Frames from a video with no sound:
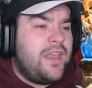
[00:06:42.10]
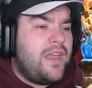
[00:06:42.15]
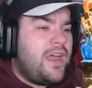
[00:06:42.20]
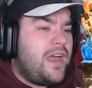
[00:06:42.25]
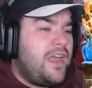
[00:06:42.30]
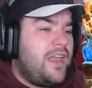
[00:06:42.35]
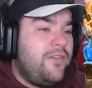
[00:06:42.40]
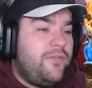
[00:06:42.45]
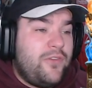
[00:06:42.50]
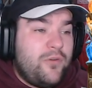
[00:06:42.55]

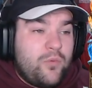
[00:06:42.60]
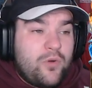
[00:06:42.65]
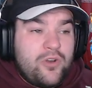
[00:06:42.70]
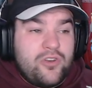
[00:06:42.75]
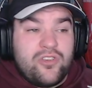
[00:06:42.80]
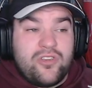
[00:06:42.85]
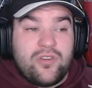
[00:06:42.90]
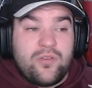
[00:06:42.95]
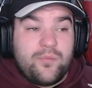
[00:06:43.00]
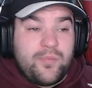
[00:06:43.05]
If you want,
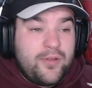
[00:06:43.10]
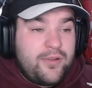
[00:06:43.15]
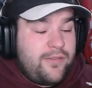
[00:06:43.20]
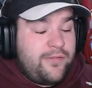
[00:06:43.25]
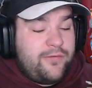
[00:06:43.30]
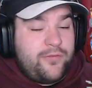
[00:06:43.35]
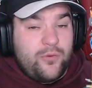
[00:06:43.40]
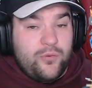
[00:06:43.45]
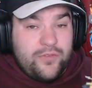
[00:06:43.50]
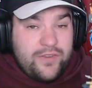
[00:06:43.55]
you could build a
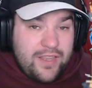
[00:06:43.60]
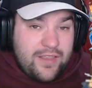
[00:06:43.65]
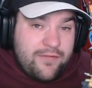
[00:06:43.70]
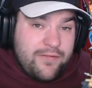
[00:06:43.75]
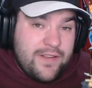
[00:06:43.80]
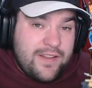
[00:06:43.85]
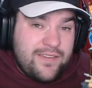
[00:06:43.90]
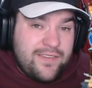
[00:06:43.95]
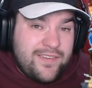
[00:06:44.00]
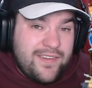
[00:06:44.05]
full
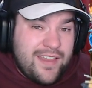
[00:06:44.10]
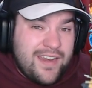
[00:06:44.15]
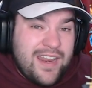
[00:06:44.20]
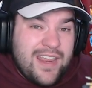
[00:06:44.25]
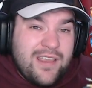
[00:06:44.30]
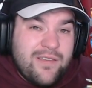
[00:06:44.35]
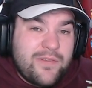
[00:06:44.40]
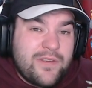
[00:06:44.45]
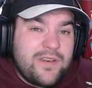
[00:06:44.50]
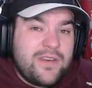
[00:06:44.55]
defense set
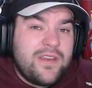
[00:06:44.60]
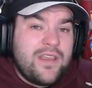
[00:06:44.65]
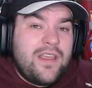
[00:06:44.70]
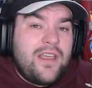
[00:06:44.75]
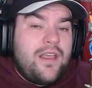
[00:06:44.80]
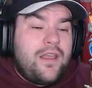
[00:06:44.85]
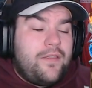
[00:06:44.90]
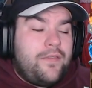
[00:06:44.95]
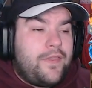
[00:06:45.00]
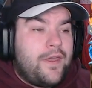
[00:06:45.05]
even.
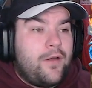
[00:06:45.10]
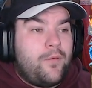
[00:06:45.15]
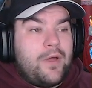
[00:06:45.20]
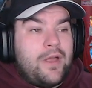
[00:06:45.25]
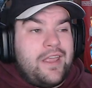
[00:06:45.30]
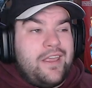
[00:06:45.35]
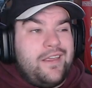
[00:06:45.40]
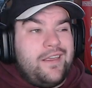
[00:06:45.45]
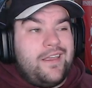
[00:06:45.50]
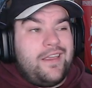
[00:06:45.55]
That
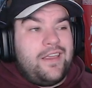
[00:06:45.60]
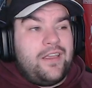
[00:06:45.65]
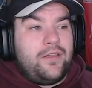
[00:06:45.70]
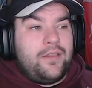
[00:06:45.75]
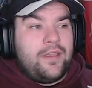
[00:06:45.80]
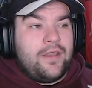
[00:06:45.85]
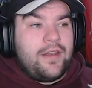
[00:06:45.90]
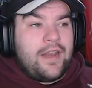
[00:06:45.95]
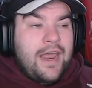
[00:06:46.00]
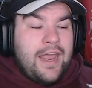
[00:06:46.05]
way he
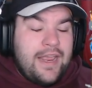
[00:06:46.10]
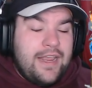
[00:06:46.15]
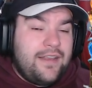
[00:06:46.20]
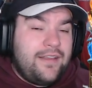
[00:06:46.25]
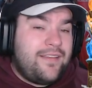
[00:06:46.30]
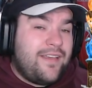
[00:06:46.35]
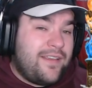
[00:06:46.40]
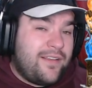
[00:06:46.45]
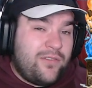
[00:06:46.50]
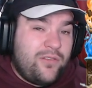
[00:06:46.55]
can A,
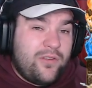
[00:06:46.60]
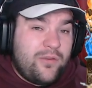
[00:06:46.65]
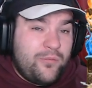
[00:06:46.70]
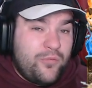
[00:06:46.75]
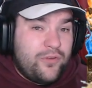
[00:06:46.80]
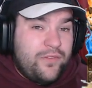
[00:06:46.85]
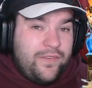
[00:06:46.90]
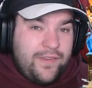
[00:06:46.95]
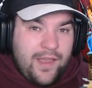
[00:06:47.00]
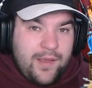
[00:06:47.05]
take a lot
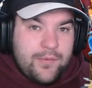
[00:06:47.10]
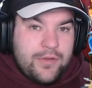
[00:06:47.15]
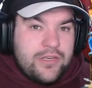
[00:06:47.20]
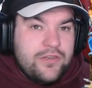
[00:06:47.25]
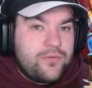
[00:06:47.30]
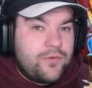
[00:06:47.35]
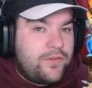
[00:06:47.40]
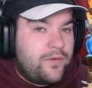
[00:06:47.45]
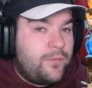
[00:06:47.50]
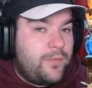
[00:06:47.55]
more
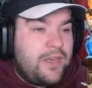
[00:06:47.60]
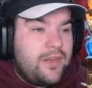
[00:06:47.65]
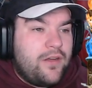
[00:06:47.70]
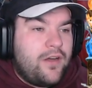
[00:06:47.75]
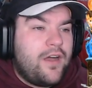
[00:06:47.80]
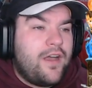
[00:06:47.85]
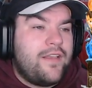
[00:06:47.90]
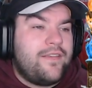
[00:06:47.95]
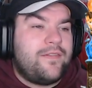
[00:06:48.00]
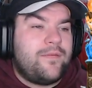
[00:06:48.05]
damage, which would be
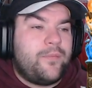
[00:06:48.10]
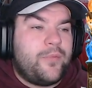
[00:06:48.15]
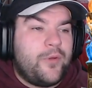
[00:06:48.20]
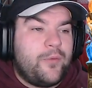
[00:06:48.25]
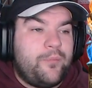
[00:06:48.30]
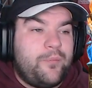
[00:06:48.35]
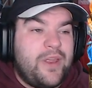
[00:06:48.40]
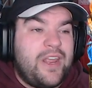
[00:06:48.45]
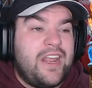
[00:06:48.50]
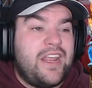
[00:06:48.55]
nice, but
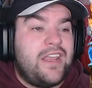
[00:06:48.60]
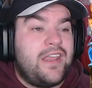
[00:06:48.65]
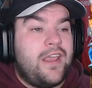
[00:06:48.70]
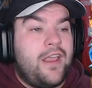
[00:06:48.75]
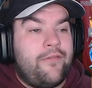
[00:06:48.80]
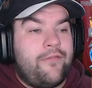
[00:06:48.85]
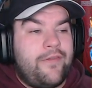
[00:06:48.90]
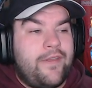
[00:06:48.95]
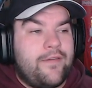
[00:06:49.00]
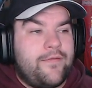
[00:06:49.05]
B,
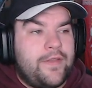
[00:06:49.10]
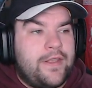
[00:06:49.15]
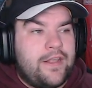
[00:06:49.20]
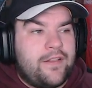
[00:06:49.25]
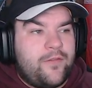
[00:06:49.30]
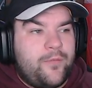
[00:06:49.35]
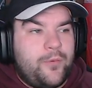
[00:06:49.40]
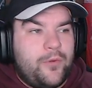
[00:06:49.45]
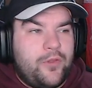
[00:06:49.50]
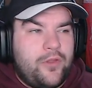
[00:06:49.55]
if he ever
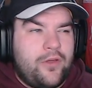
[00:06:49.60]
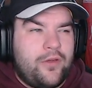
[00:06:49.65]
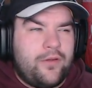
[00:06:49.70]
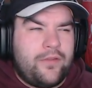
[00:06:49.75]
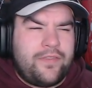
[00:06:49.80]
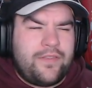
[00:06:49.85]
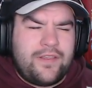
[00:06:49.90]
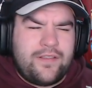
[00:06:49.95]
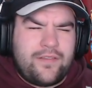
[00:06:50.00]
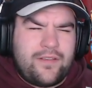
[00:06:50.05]
gets below, I
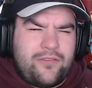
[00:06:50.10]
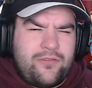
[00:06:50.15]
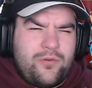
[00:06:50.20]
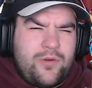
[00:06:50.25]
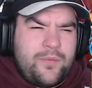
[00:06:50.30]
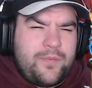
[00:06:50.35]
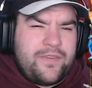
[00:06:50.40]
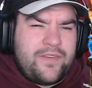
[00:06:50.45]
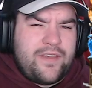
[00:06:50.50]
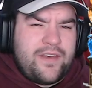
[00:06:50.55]
think it's like
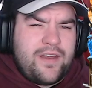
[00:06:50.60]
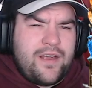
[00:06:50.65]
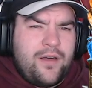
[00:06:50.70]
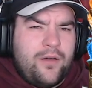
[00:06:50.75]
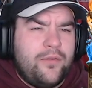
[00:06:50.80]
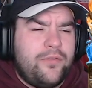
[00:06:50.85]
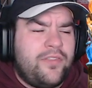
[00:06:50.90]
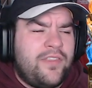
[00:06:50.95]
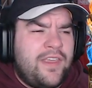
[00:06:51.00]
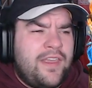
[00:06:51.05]
20%
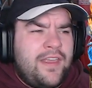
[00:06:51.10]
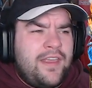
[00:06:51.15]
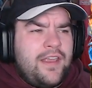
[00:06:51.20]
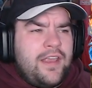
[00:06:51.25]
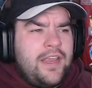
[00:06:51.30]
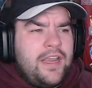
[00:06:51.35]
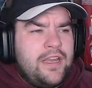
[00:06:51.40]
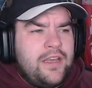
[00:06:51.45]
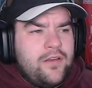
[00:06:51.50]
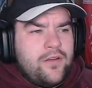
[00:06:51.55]
health,
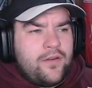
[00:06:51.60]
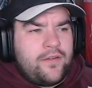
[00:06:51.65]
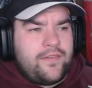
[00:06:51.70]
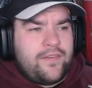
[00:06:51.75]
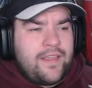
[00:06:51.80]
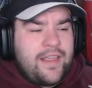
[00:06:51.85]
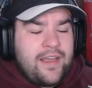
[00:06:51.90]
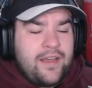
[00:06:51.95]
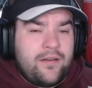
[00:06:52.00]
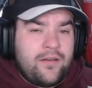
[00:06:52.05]
he knocks
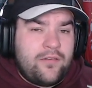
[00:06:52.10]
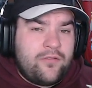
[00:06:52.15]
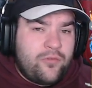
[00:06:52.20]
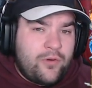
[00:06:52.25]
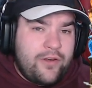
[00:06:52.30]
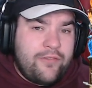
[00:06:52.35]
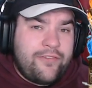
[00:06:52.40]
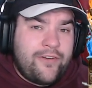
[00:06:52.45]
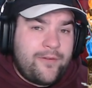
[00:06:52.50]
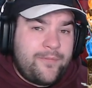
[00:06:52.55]
out
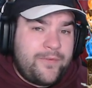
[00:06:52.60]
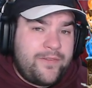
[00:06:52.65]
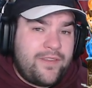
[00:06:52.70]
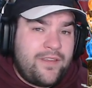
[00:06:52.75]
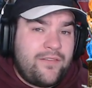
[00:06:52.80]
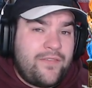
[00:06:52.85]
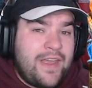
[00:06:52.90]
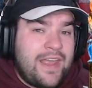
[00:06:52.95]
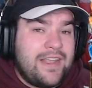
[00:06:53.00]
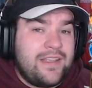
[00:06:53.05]

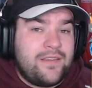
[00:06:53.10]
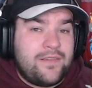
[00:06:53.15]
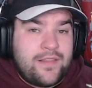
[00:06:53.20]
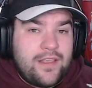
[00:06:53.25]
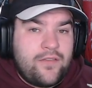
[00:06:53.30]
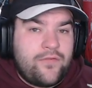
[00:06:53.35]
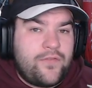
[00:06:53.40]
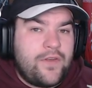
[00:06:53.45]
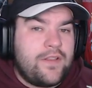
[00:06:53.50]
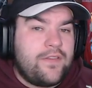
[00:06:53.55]
25% of Aang's
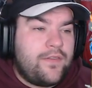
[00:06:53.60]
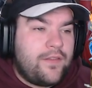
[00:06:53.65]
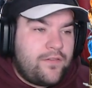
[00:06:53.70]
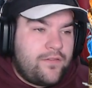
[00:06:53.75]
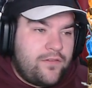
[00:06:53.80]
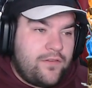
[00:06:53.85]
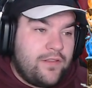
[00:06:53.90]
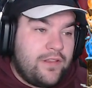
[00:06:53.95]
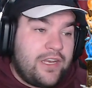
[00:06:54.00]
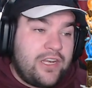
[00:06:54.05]
defense,
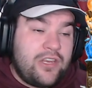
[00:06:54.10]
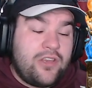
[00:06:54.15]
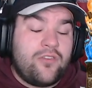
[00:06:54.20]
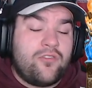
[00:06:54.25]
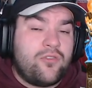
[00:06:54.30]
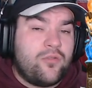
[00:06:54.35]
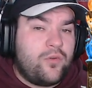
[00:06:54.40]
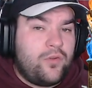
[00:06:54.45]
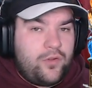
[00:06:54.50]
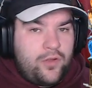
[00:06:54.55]
letting you
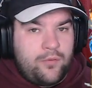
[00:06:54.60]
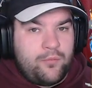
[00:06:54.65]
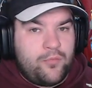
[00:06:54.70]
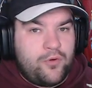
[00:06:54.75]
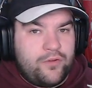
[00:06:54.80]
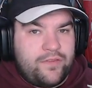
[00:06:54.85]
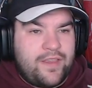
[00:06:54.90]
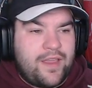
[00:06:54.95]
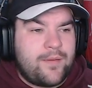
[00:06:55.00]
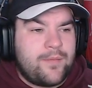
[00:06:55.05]
do a lot
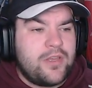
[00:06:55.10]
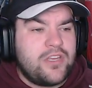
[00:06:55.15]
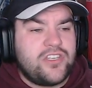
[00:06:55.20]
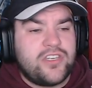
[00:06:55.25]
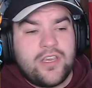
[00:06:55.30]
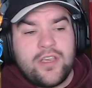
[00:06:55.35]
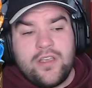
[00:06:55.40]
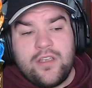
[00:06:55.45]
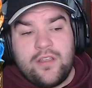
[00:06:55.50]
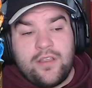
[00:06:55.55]
more damage.
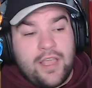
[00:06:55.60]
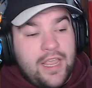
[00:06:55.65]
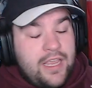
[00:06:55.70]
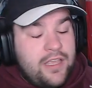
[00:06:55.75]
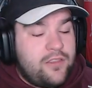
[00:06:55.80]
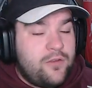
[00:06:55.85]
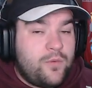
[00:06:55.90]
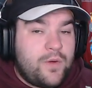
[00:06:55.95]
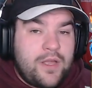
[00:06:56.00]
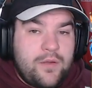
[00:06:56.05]

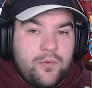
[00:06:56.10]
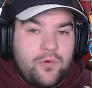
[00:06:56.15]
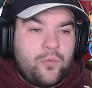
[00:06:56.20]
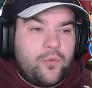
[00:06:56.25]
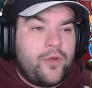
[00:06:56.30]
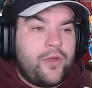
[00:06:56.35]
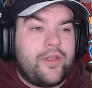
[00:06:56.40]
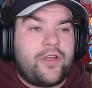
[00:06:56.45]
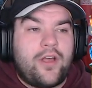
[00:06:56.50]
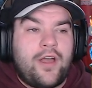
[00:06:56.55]
Either way would
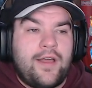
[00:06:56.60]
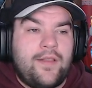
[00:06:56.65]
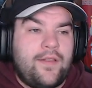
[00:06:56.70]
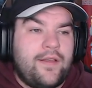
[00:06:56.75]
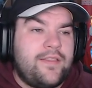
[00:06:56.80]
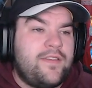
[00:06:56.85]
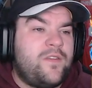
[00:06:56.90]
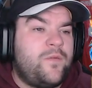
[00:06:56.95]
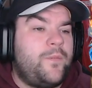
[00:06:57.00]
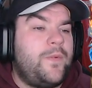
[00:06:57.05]
work. I
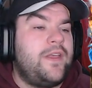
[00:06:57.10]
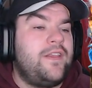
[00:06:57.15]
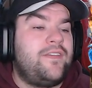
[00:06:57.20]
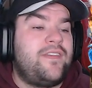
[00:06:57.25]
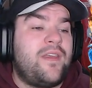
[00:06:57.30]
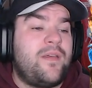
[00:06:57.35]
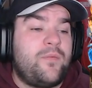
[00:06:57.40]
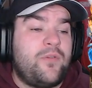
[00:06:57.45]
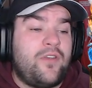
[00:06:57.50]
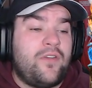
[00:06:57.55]
like the speed
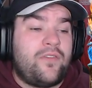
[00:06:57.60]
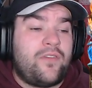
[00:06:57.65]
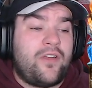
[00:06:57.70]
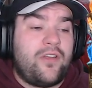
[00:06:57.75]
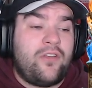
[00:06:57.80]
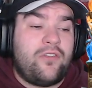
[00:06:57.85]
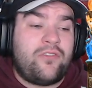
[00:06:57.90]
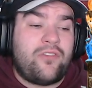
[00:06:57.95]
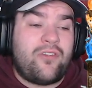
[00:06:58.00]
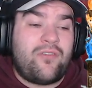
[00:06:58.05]
set because I
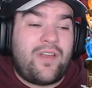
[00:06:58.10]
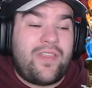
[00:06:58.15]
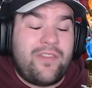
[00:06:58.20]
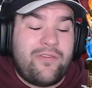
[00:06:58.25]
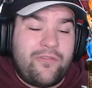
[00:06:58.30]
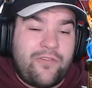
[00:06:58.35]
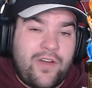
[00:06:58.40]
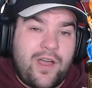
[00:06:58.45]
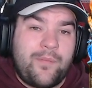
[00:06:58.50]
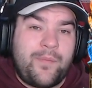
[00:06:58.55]
also run the
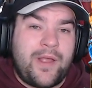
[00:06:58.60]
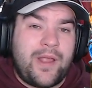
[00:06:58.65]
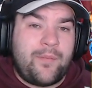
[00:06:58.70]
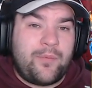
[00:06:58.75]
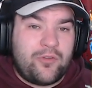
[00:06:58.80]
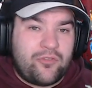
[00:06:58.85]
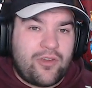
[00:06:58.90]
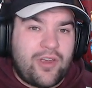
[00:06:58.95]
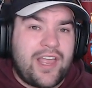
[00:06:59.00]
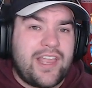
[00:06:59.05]
Fire
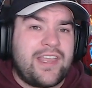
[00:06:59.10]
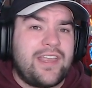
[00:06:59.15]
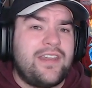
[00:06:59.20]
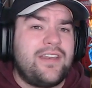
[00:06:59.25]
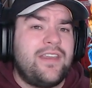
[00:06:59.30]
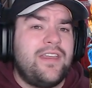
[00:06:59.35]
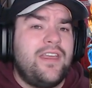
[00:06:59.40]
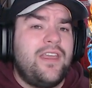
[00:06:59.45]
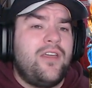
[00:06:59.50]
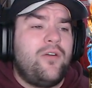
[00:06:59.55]
Paper Dragon.